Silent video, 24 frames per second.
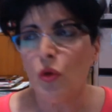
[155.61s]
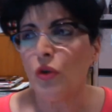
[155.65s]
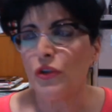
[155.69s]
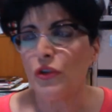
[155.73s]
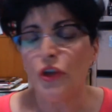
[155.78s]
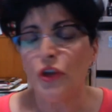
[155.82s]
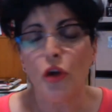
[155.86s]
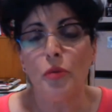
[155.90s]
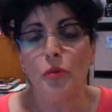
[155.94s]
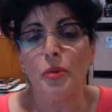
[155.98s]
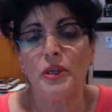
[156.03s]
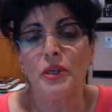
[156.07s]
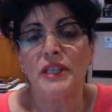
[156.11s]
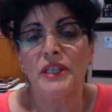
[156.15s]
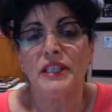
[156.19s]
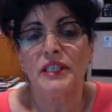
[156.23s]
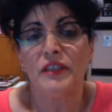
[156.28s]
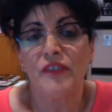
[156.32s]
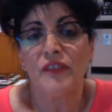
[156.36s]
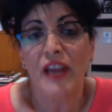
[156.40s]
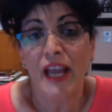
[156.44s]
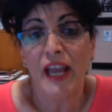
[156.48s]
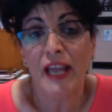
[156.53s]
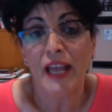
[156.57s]
nobody's
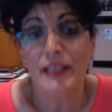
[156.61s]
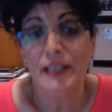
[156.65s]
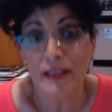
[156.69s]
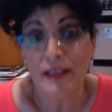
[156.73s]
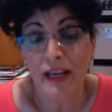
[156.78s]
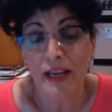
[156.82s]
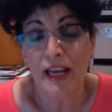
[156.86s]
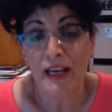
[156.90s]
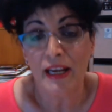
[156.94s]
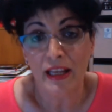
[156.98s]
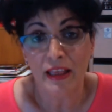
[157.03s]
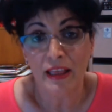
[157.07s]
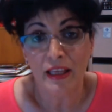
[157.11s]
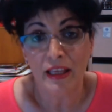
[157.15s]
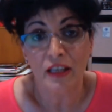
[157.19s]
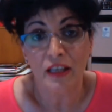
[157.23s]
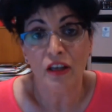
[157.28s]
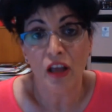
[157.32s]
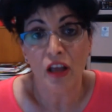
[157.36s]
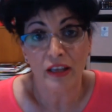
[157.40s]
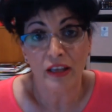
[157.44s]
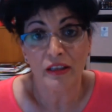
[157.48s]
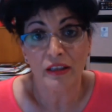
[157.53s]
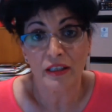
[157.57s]
ever had anything
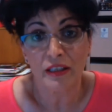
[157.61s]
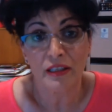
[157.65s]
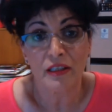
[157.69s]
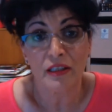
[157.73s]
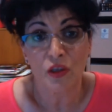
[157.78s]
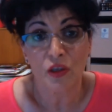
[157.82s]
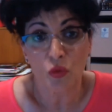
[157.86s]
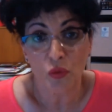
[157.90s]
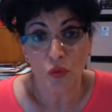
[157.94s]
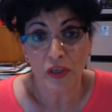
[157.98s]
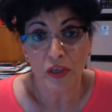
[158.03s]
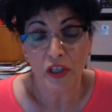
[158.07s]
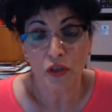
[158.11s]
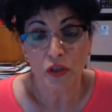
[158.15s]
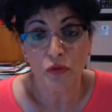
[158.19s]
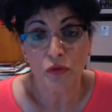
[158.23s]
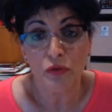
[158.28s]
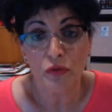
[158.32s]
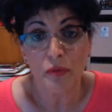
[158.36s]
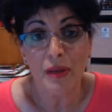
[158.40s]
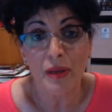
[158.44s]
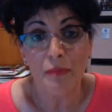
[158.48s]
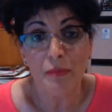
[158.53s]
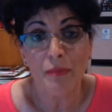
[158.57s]
like this that we can
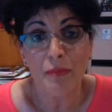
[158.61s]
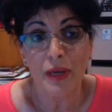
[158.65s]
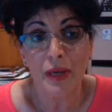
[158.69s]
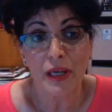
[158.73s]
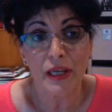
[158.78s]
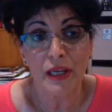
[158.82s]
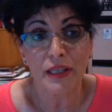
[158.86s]
remember.